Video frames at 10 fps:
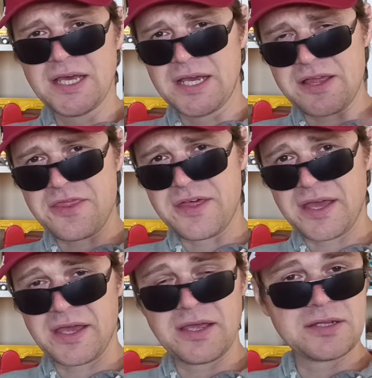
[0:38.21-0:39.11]
and
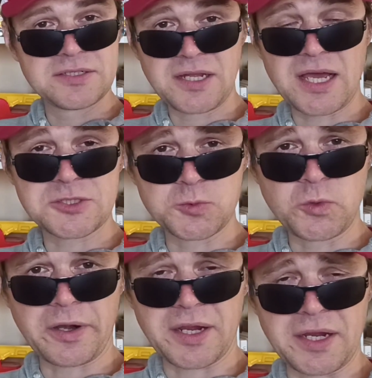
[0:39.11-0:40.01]
they not
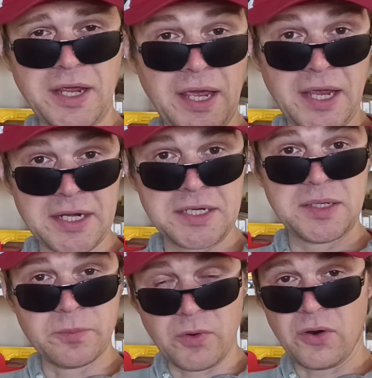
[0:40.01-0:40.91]
working
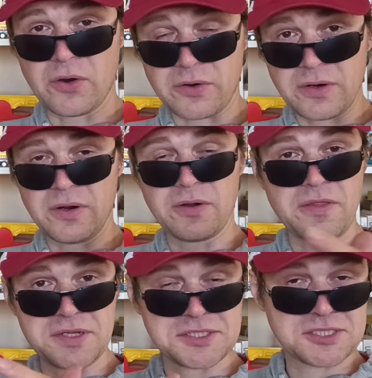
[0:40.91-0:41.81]
anymore
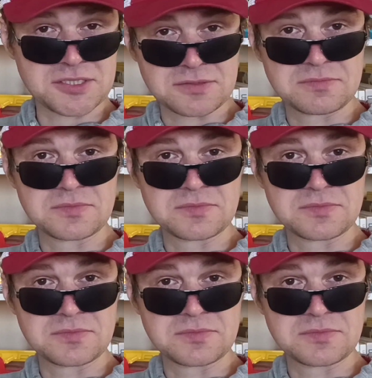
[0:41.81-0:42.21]
on these